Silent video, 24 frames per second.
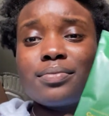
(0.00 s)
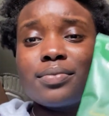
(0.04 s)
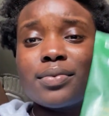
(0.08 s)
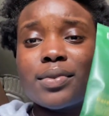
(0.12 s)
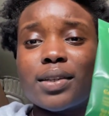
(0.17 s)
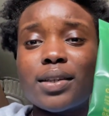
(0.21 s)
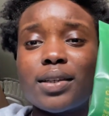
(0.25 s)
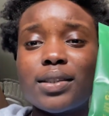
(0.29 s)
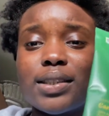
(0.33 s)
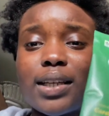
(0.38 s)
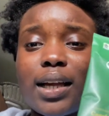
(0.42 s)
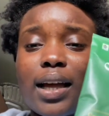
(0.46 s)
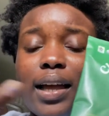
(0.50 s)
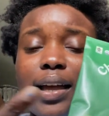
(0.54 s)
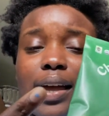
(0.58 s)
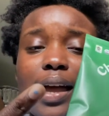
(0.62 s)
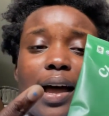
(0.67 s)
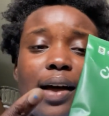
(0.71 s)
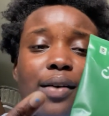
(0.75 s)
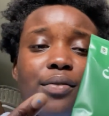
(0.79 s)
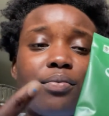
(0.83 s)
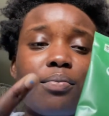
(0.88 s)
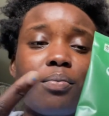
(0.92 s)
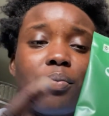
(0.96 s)
because I
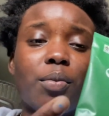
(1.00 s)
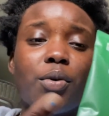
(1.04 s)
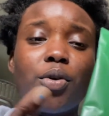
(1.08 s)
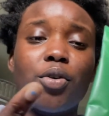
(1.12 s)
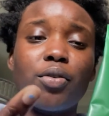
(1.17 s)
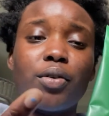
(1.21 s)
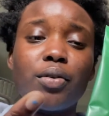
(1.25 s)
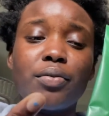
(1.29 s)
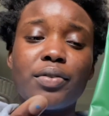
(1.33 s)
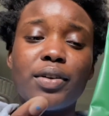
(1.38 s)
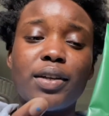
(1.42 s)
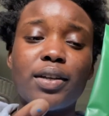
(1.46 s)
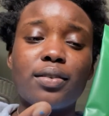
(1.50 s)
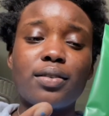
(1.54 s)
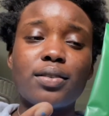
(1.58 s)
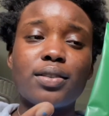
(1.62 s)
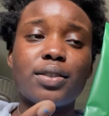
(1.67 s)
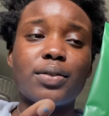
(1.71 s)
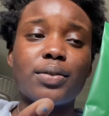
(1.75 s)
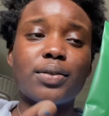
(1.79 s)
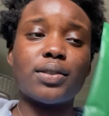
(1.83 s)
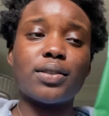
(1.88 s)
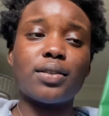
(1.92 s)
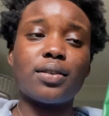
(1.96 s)
have more of it,
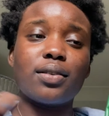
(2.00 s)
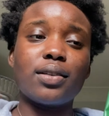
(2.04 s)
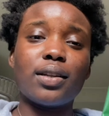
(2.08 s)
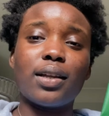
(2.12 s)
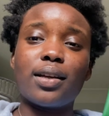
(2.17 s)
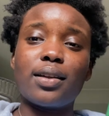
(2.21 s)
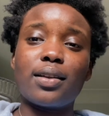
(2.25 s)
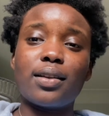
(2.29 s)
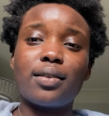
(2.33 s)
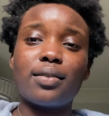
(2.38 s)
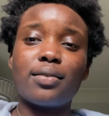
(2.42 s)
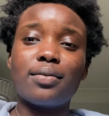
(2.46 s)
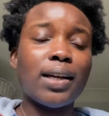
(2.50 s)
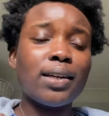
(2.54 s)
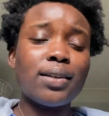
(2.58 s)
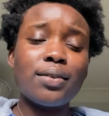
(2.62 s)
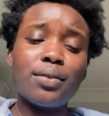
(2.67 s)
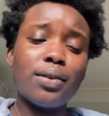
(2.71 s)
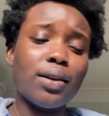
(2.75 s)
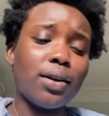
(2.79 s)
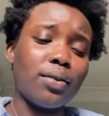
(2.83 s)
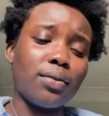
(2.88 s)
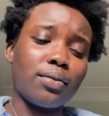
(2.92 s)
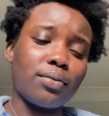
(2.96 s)
so it's not like, I don't
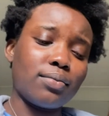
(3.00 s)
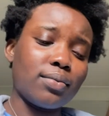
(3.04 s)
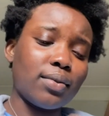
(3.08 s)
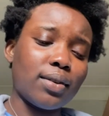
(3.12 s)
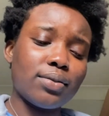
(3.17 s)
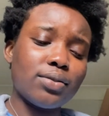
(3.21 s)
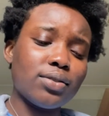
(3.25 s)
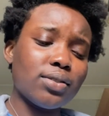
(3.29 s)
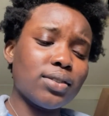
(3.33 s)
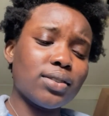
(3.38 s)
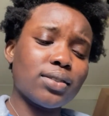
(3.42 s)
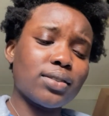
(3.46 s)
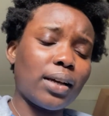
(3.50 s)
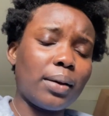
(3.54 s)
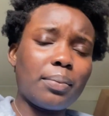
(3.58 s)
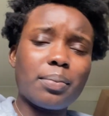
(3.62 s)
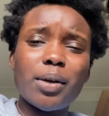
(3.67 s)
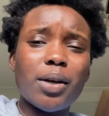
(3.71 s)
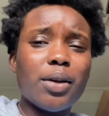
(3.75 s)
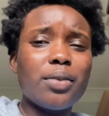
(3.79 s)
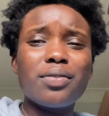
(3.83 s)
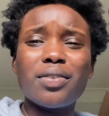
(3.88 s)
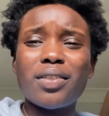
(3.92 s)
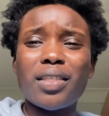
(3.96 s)
know, I'm just, I'm
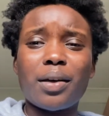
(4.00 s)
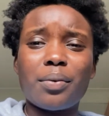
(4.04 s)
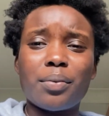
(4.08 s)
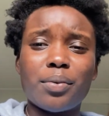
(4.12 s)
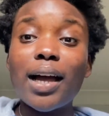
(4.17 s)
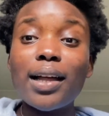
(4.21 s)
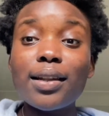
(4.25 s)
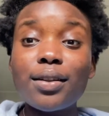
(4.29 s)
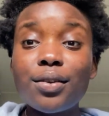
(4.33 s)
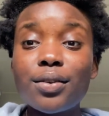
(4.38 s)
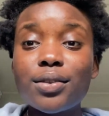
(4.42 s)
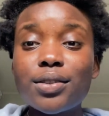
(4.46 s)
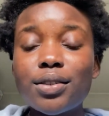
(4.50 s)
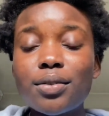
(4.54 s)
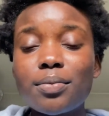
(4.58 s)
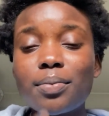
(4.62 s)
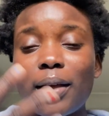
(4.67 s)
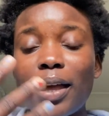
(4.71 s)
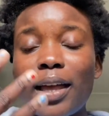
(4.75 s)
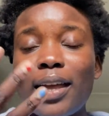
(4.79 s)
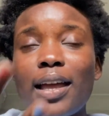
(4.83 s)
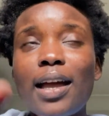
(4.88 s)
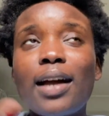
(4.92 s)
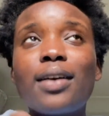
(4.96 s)
going for that one. I looked up
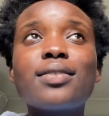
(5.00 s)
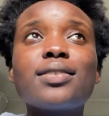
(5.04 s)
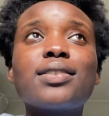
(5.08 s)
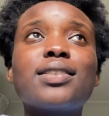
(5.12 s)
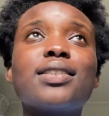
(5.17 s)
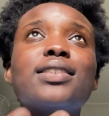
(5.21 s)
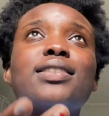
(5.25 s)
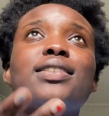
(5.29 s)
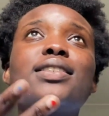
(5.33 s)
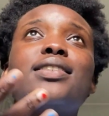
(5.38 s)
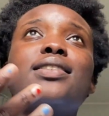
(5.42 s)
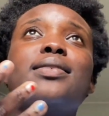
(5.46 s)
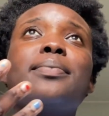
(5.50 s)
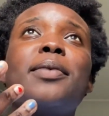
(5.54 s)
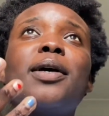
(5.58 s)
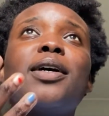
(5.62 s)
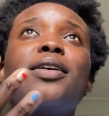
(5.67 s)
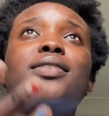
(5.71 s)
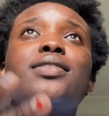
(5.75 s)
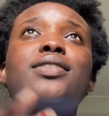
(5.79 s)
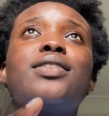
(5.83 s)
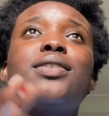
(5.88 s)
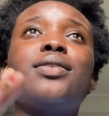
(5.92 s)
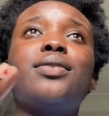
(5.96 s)
eight ounces is
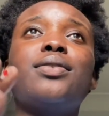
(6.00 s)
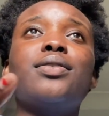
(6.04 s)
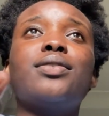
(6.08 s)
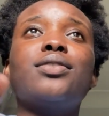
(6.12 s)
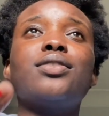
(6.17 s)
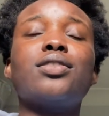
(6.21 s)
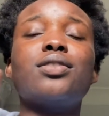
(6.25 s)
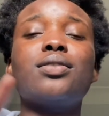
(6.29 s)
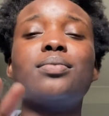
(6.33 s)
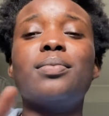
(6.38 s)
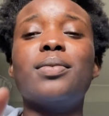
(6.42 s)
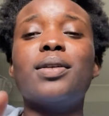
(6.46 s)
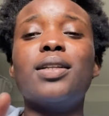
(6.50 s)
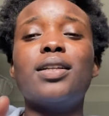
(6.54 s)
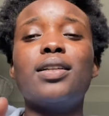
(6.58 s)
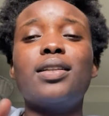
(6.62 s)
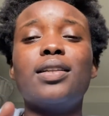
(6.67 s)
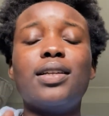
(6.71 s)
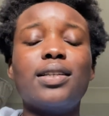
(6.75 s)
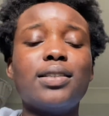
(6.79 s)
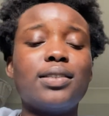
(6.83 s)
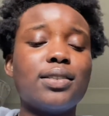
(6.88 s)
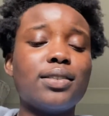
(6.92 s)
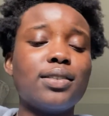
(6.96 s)
about two hundred
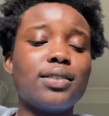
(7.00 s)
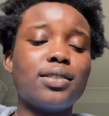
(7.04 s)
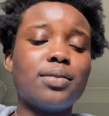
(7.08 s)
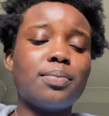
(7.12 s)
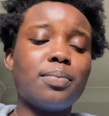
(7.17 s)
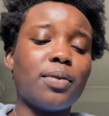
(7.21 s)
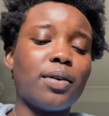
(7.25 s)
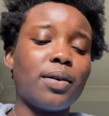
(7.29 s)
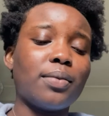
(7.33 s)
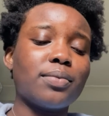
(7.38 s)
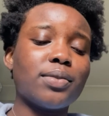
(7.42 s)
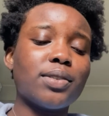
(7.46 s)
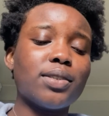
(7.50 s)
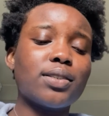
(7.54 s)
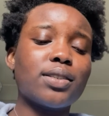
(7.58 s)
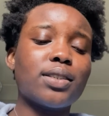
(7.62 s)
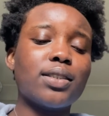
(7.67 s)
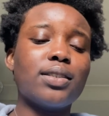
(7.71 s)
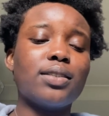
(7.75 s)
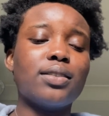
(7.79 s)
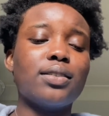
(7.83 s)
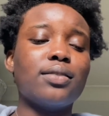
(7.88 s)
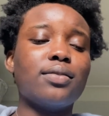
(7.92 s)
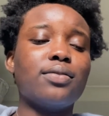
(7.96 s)
milliliters, but I'm just
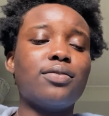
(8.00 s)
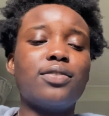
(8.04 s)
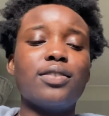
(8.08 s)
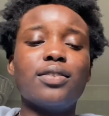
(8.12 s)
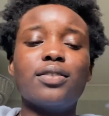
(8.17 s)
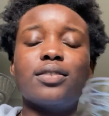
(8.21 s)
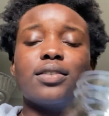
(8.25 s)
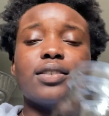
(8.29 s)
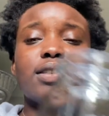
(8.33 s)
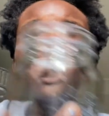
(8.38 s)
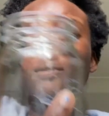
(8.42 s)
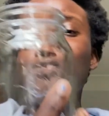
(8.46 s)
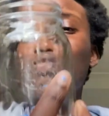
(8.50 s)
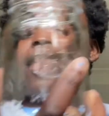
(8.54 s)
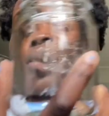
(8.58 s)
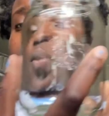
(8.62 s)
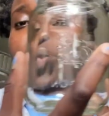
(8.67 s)
gonna fill this whole